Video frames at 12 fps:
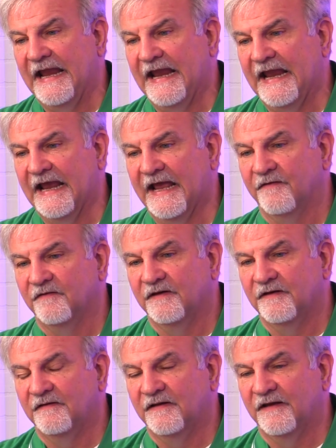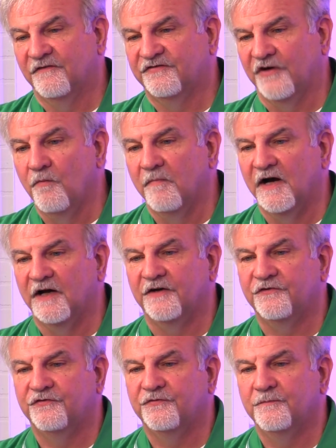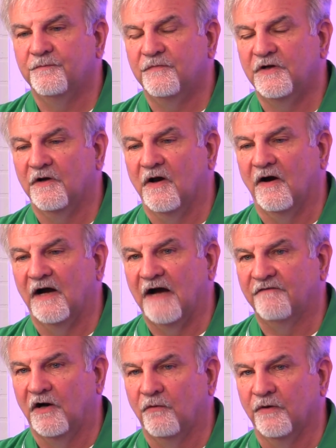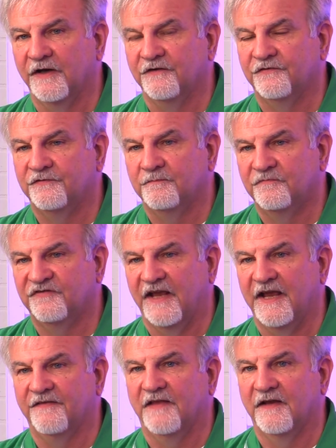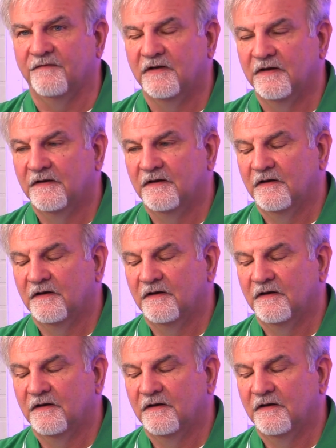And so much, I've always said that